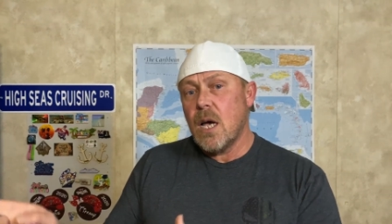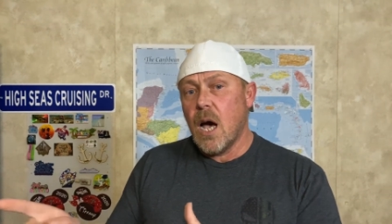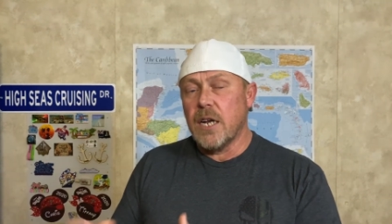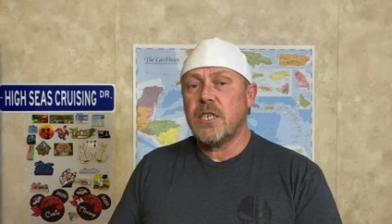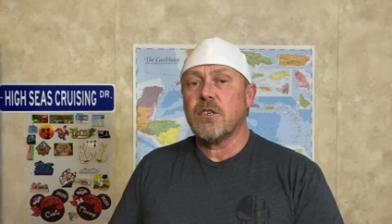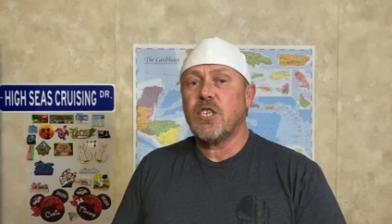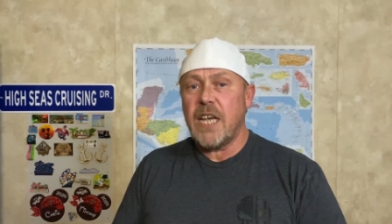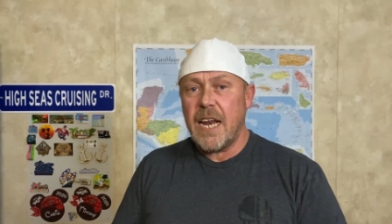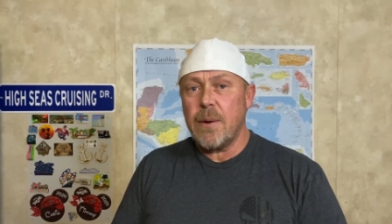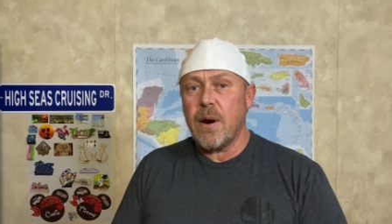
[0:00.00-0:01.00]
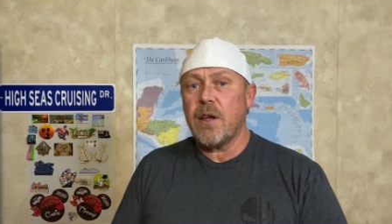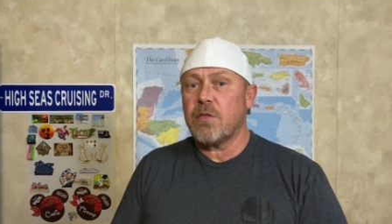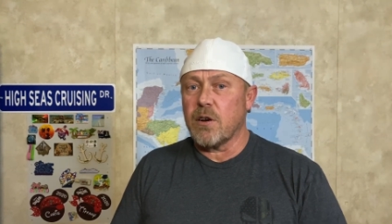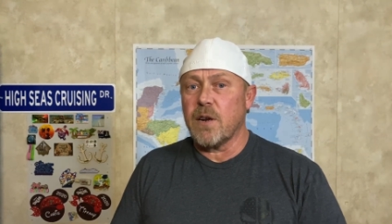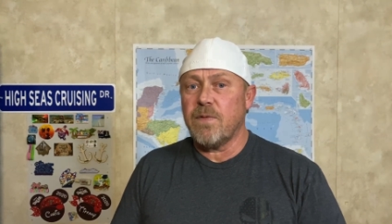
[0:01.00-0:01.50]
until January
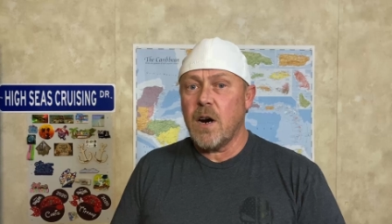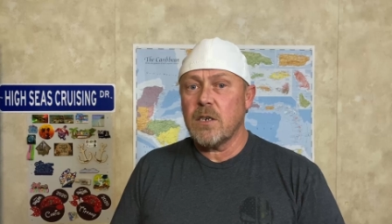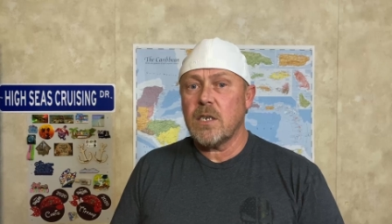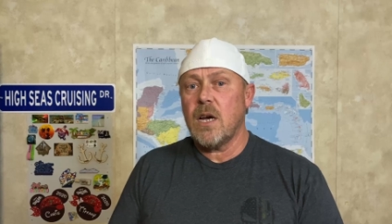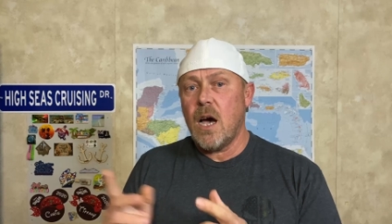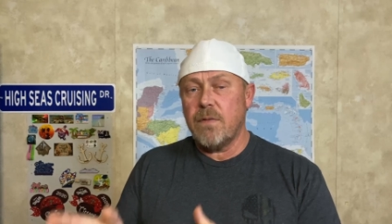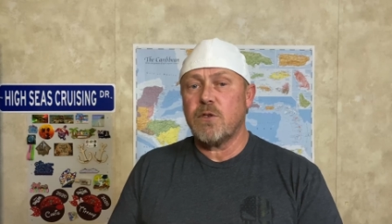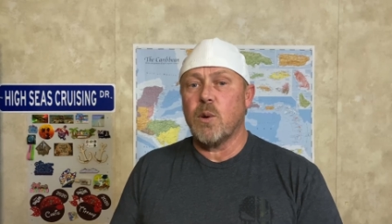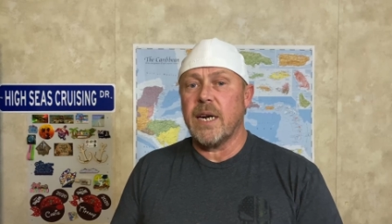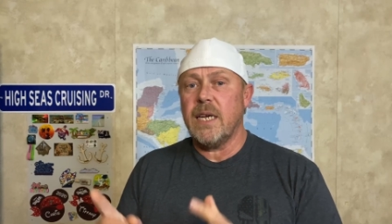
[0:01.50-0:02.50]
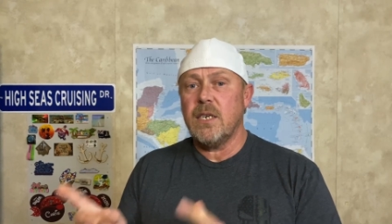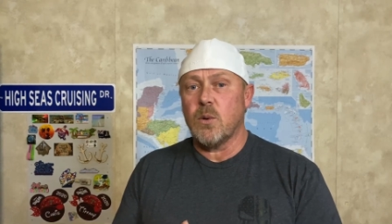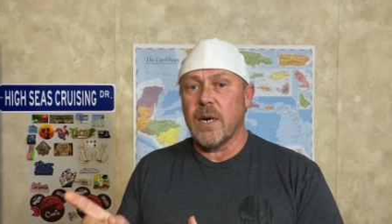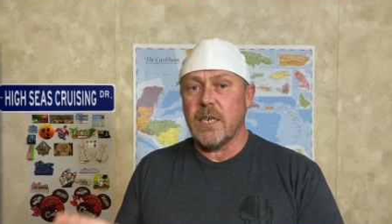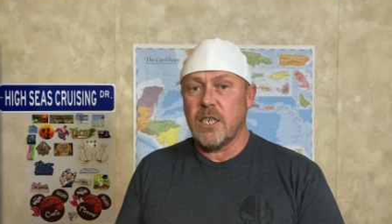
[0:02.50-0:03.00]
31st of
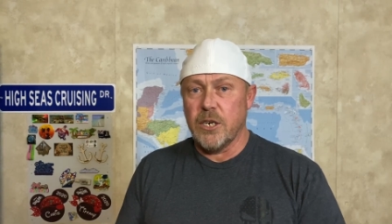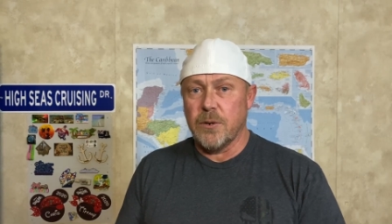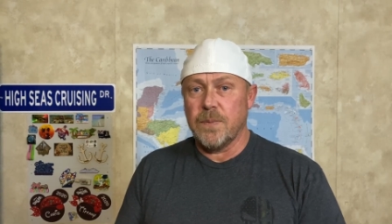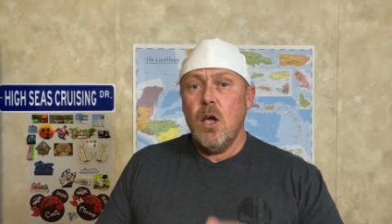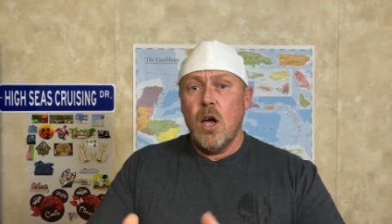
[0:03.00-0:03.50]
2022.